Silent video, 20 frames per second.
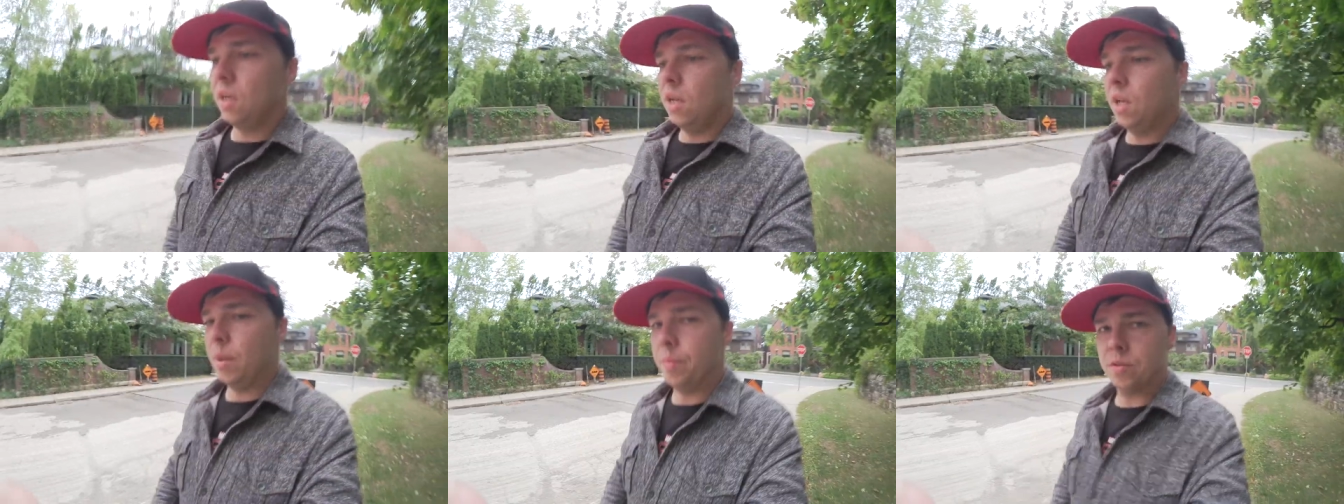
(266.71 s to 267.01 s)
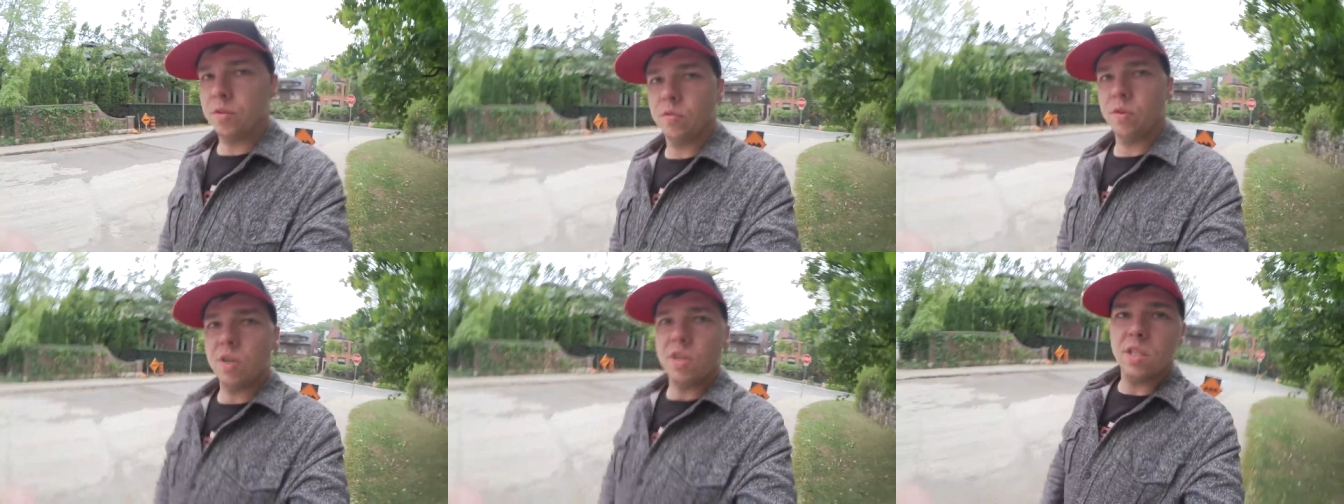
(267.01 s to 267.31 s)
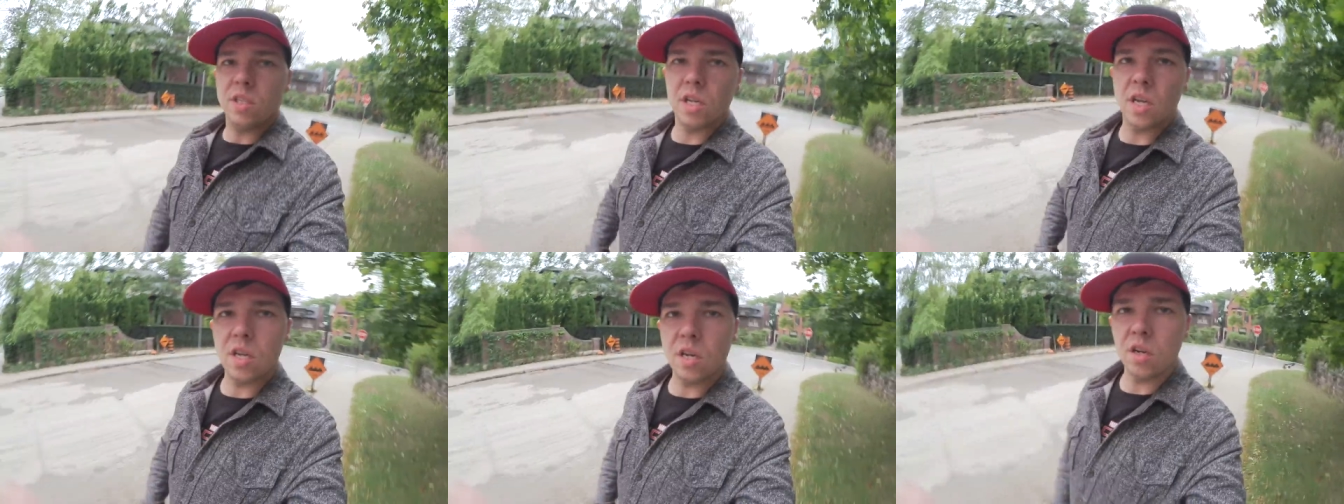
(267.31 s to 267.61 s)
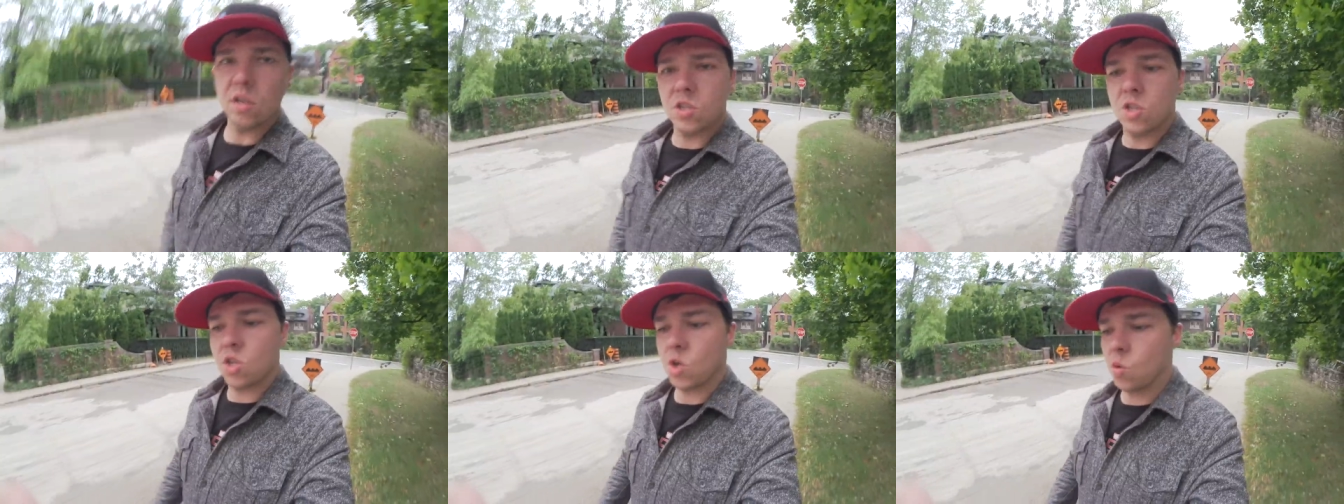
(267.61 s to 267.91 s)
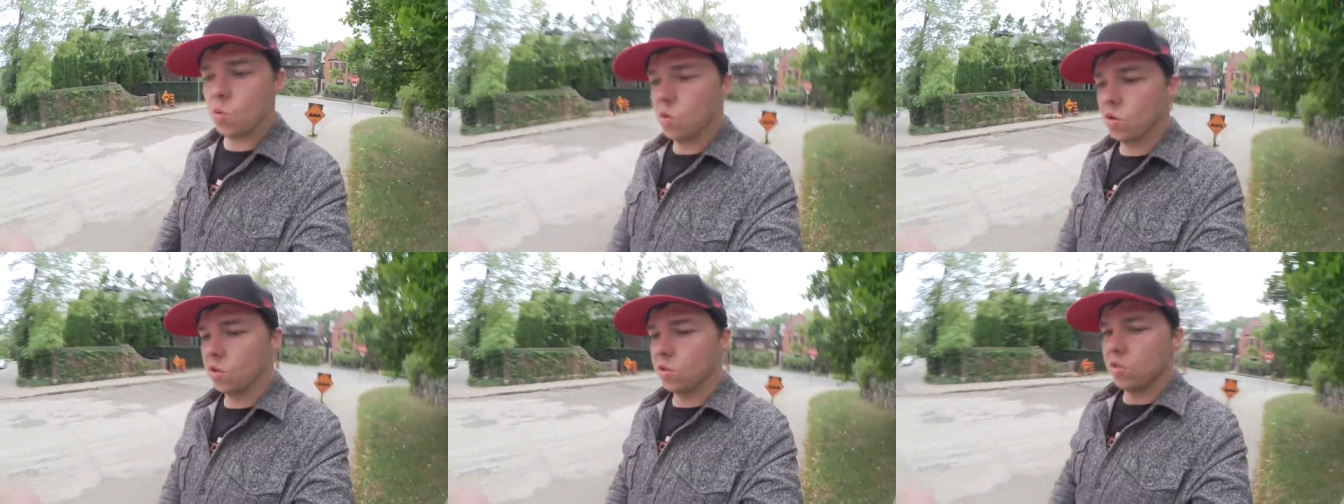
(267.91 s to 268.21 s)
Lemon's ready to take on
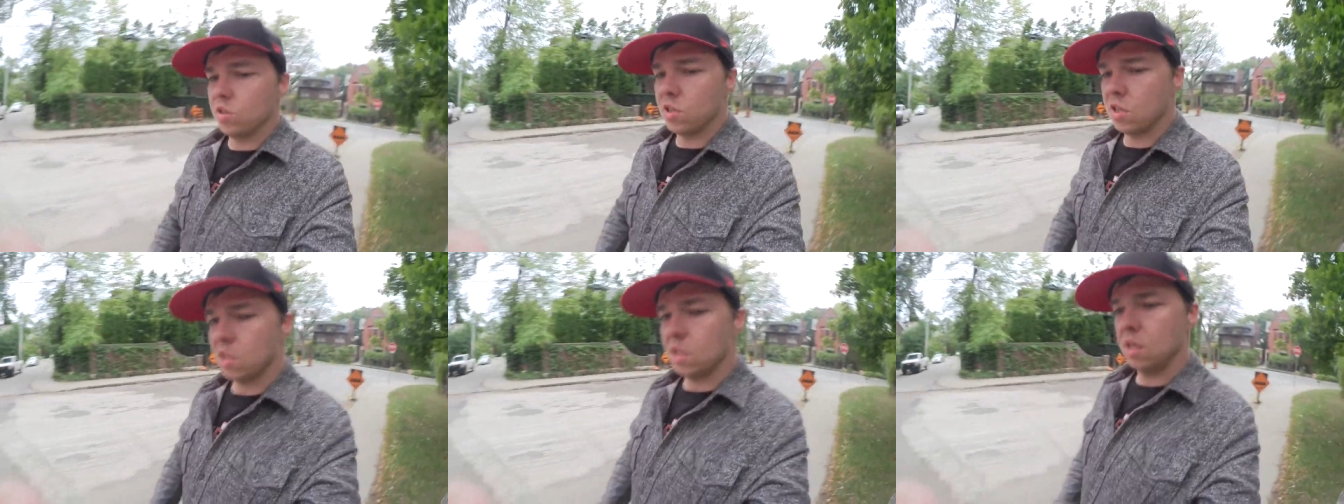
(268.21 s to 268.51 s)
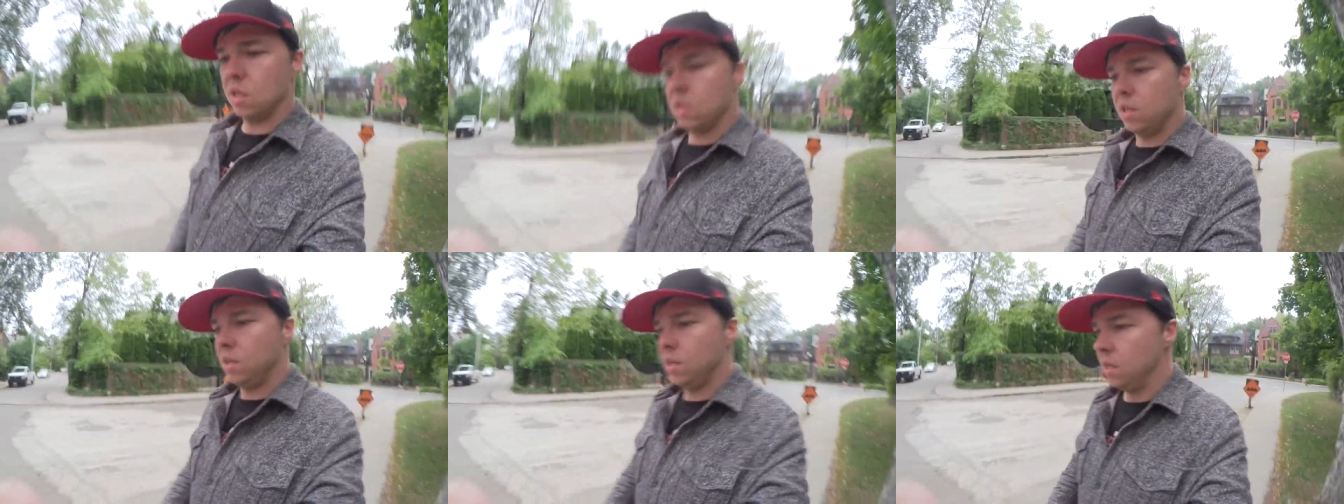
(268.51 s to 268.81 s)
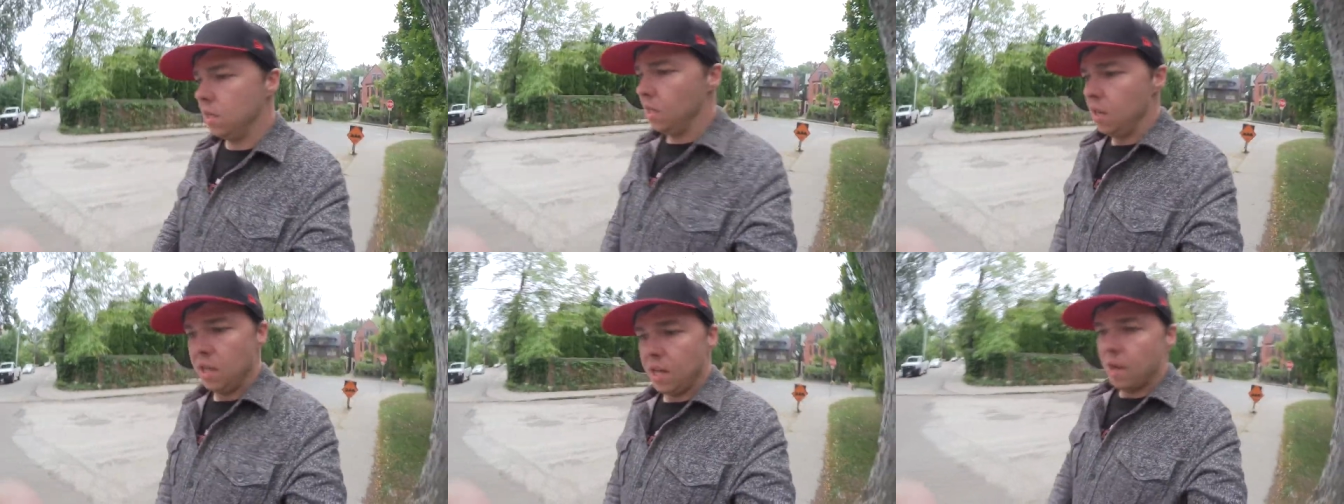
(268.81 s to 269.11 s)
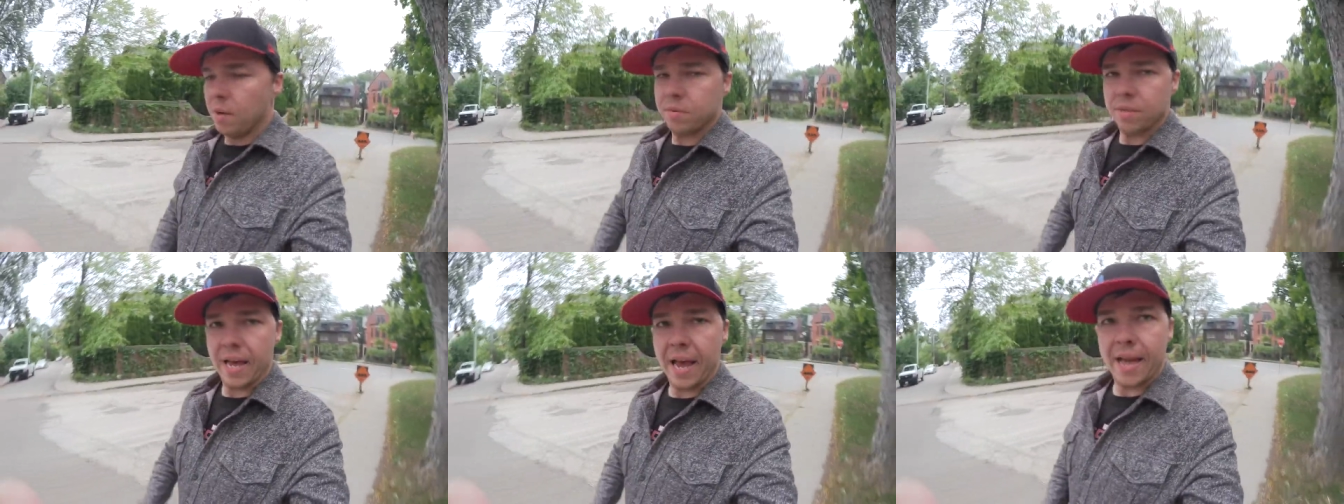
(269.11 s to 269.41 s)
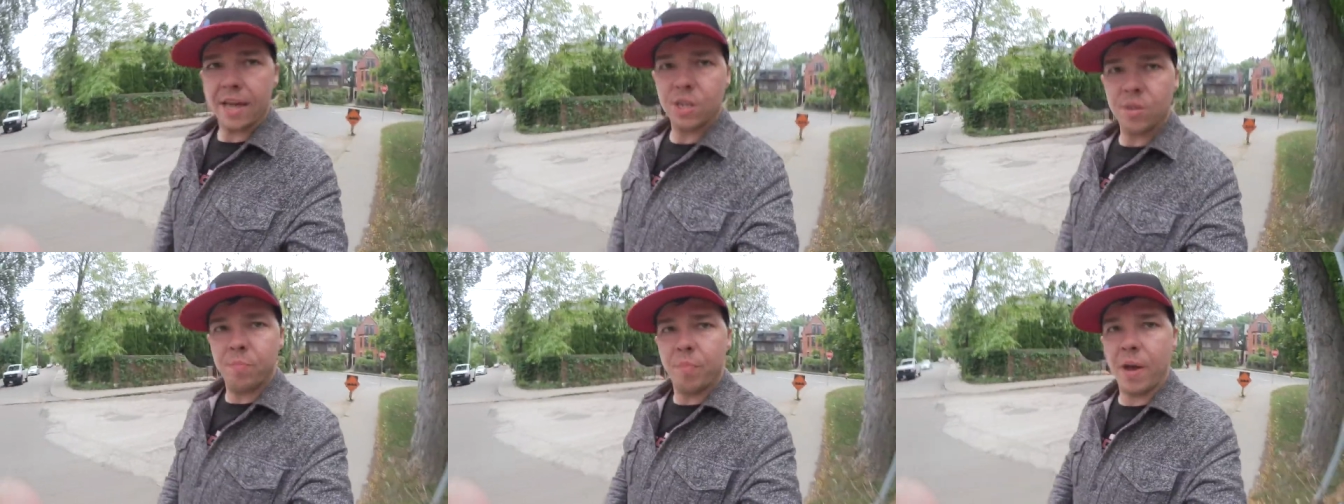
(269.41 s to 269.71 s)
squirrels. That was
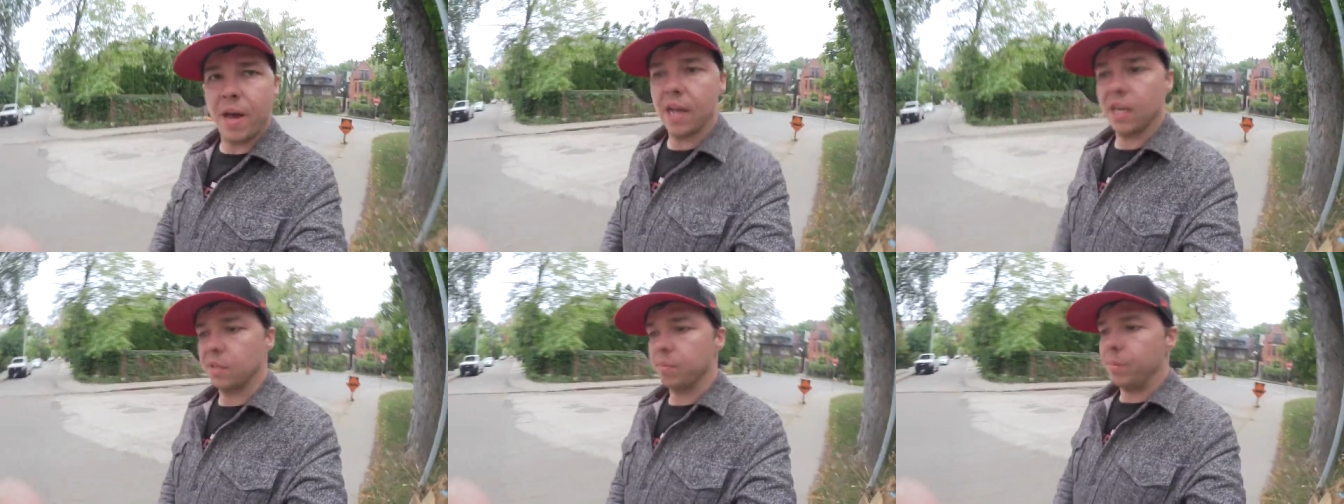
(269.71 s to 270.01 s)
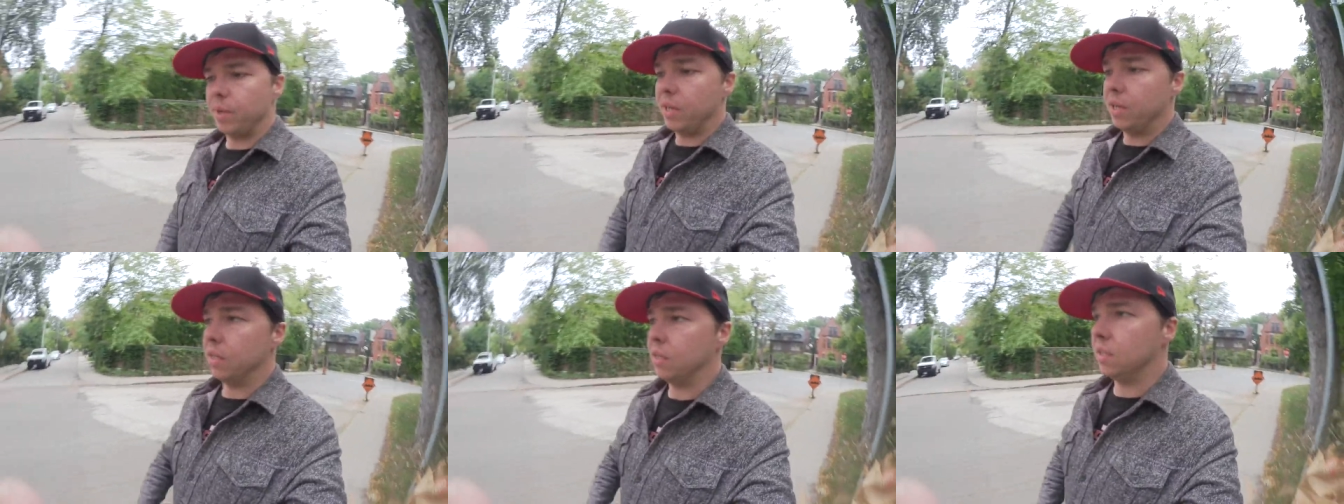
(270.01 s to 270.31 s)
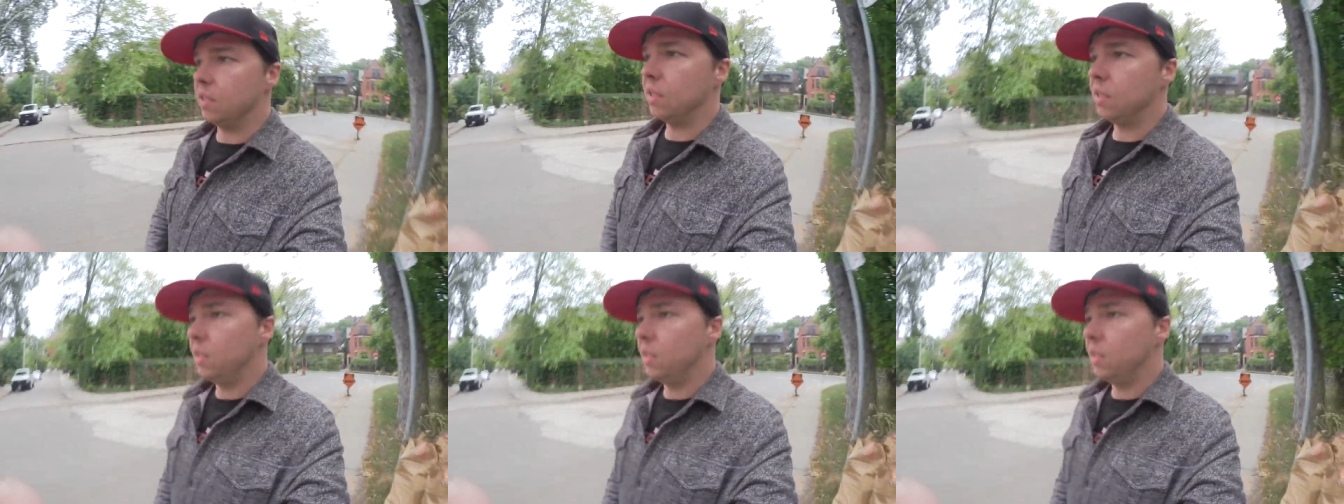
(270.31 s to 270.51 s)
action-packed, man.